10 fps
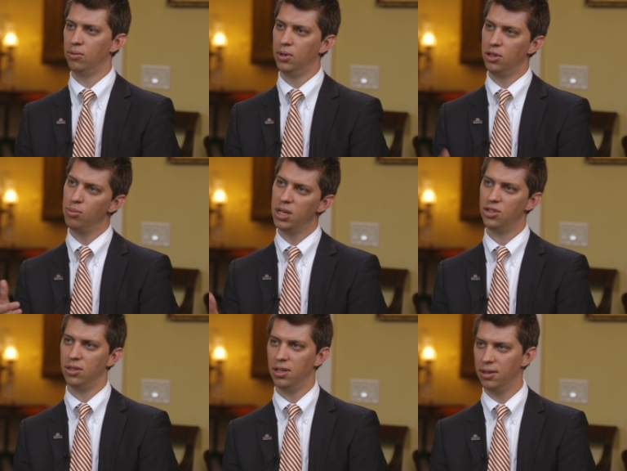Well, you
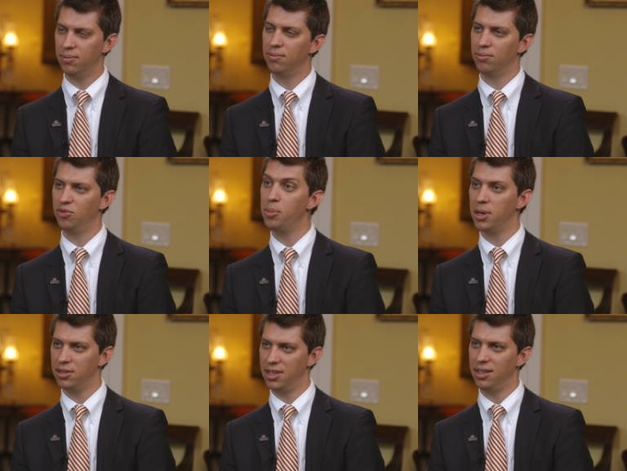mentioned the
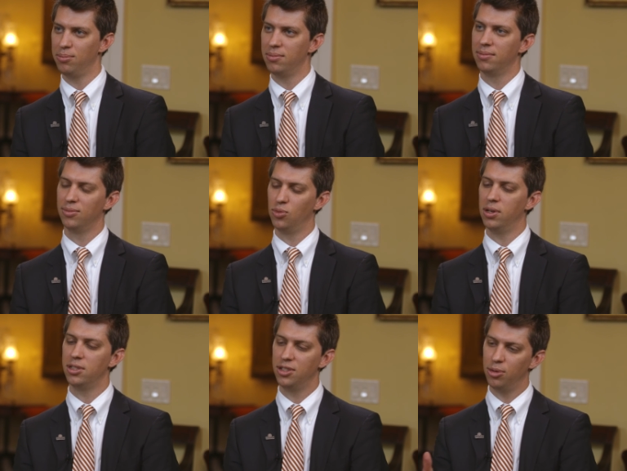football team.
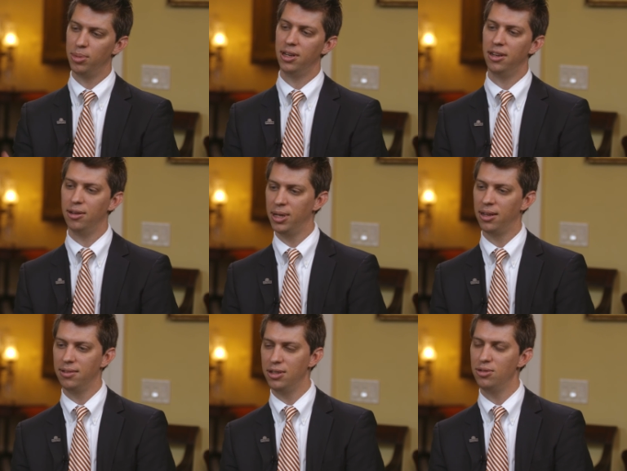What's your opinion
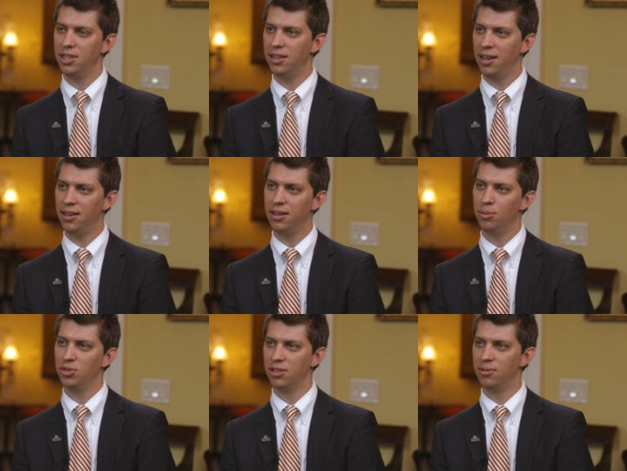about UT and
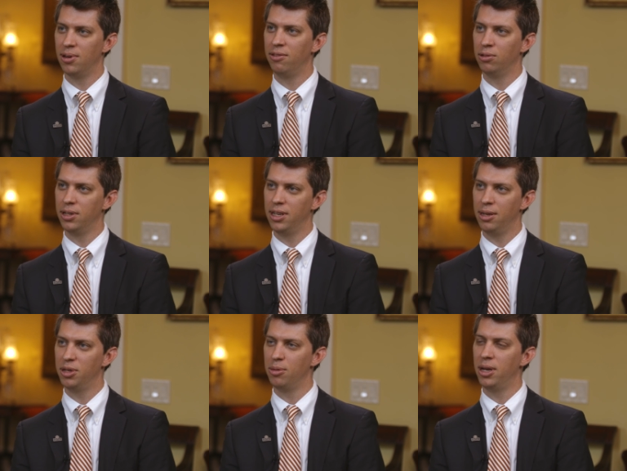A&M? Should the rivalry
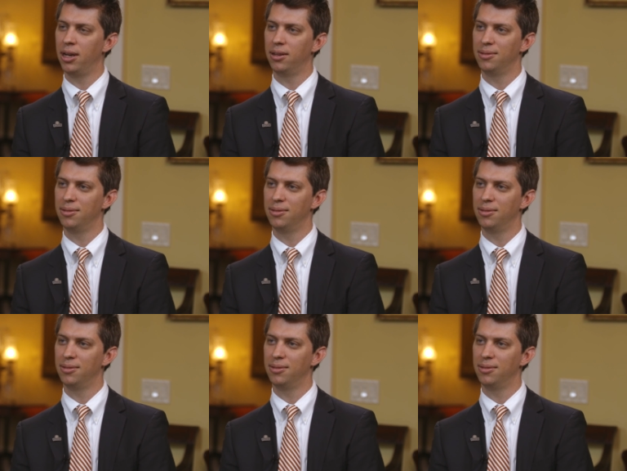game come back?